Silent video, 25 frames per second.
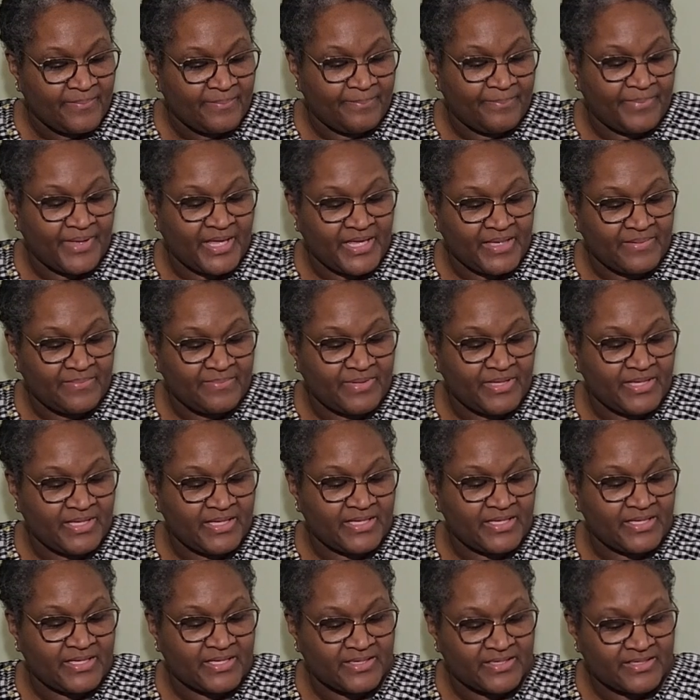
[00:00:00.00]

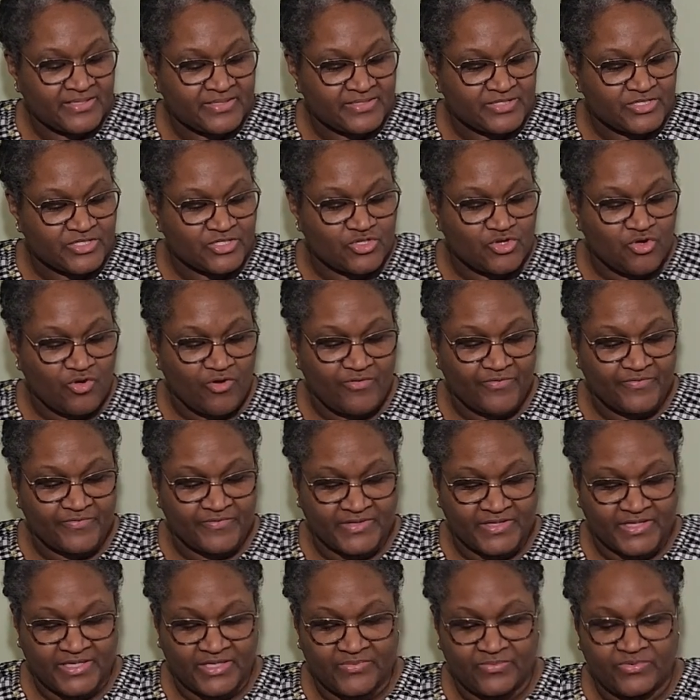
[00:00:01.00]
baby
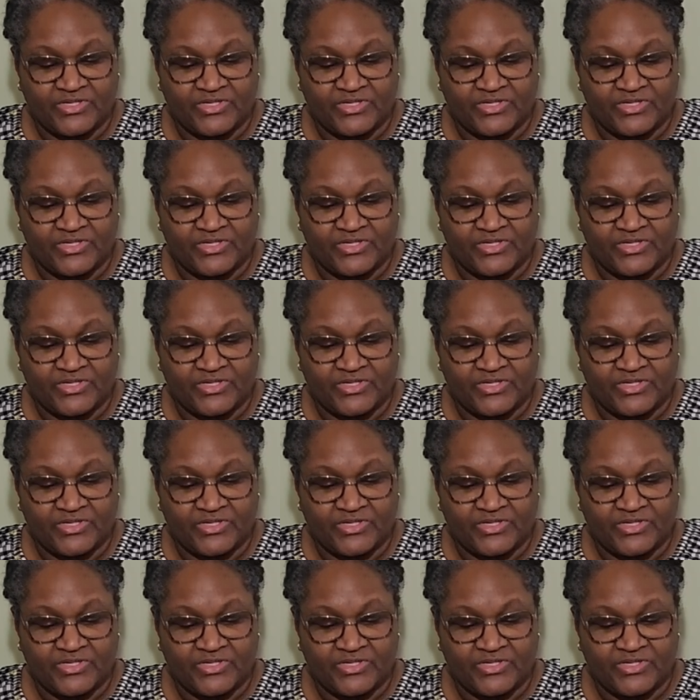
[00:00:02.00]
softy,